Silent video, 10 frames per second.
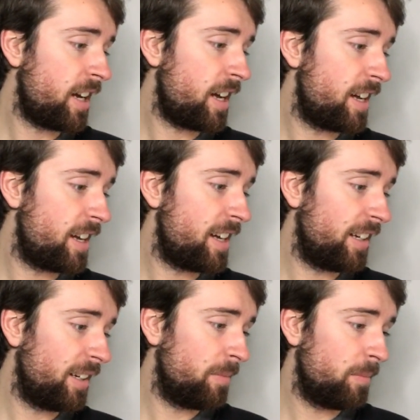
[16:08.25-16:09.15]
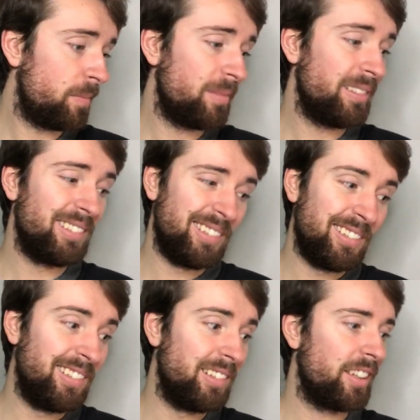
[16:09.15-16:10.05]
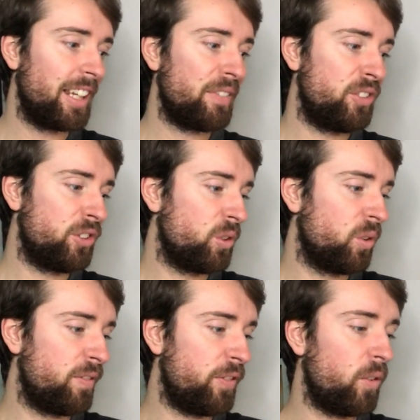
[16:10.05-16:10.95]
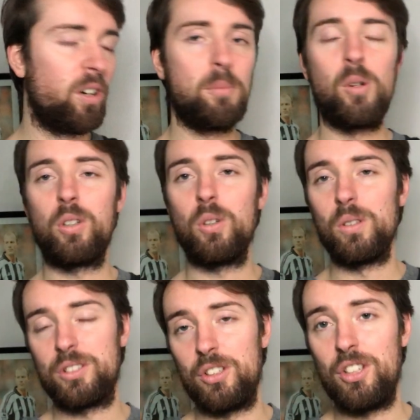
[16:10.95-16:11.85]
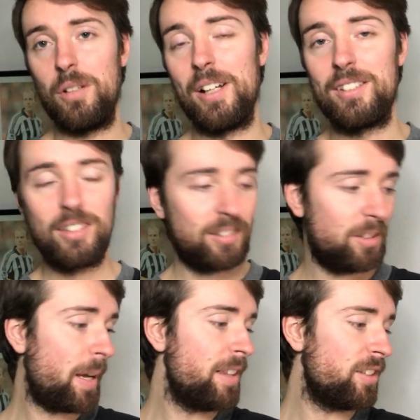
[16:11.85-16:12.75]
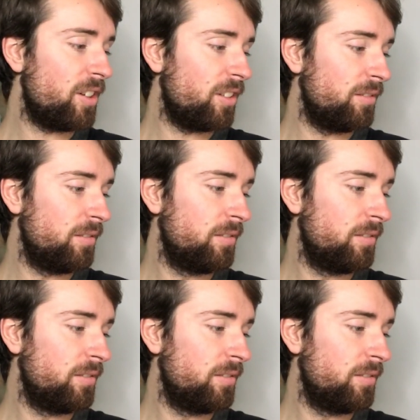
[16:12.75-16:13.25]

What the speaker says: they'd have to score four or more goals to do it. Depending on